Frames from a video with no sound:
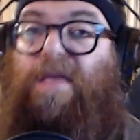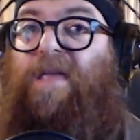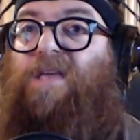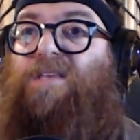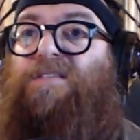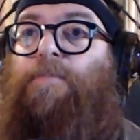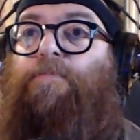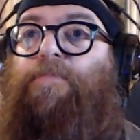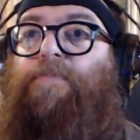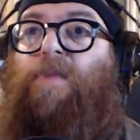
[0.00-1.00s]
is
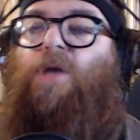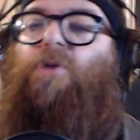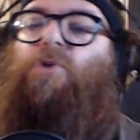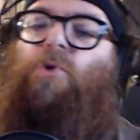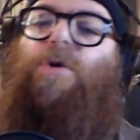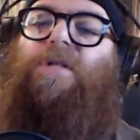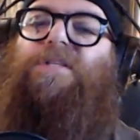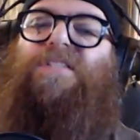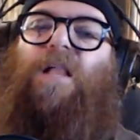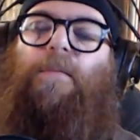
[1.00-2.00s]
you
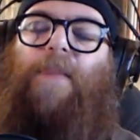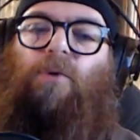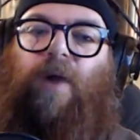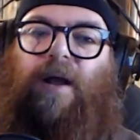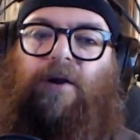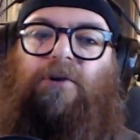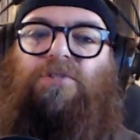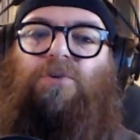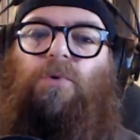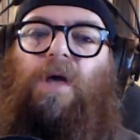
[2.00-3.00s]
can sell my
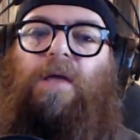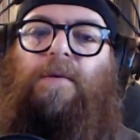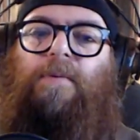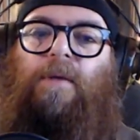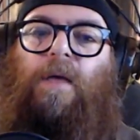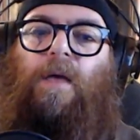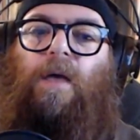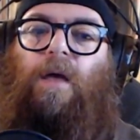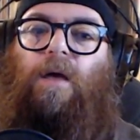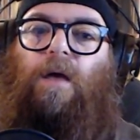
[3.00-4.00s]
records, okay?
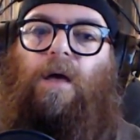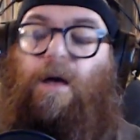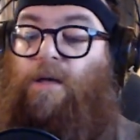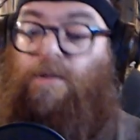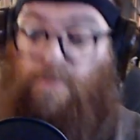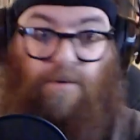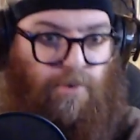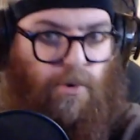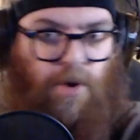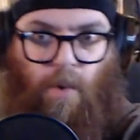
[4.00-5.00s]

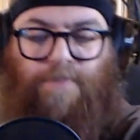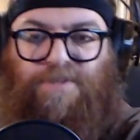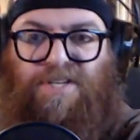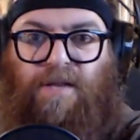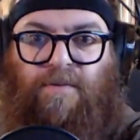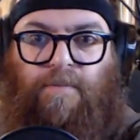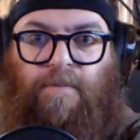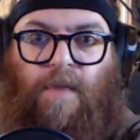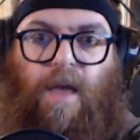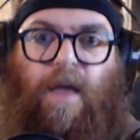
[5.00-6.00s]
Through your website.
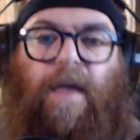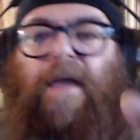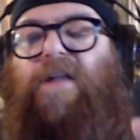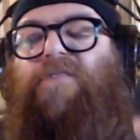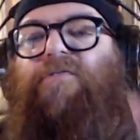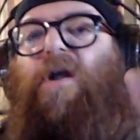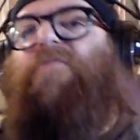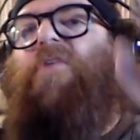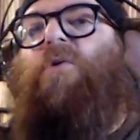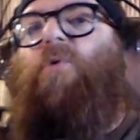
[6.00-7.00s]
And for
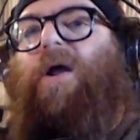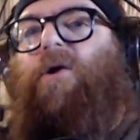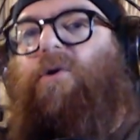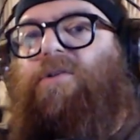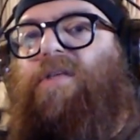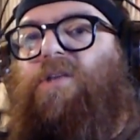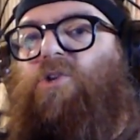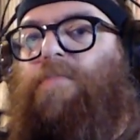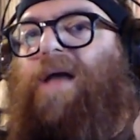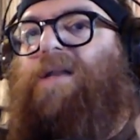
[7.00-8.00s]
every record that
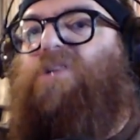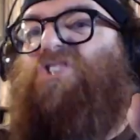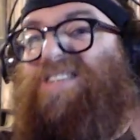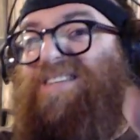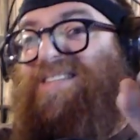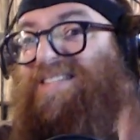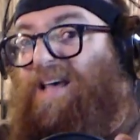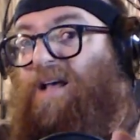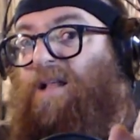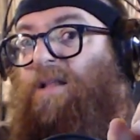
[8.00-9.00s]
you manage to
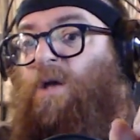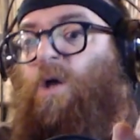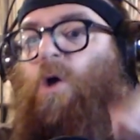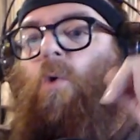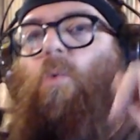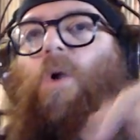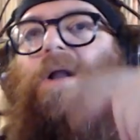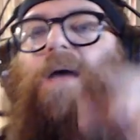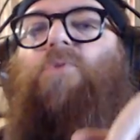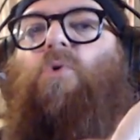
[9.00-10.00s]
sell,
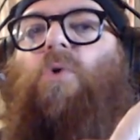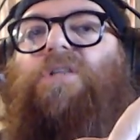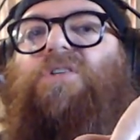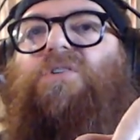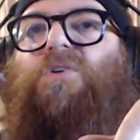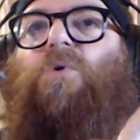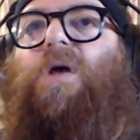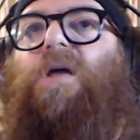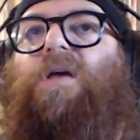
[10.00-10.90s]
what I'm going to do